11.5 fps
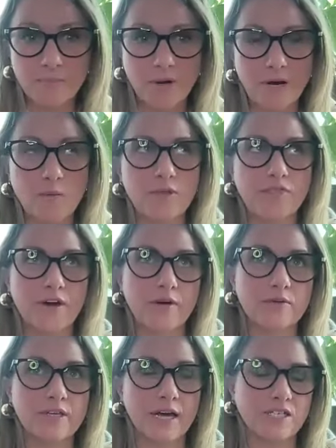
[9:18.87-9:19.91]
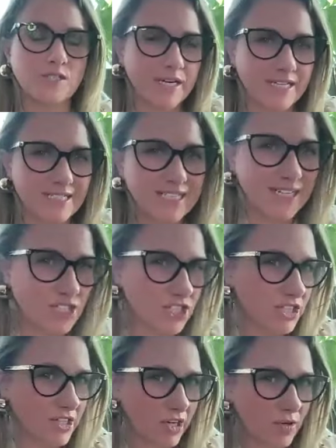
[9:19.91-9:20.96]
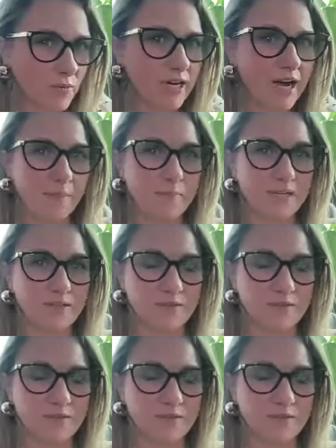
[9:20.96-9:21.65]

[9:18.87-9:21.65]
but without the expectation that it would happen.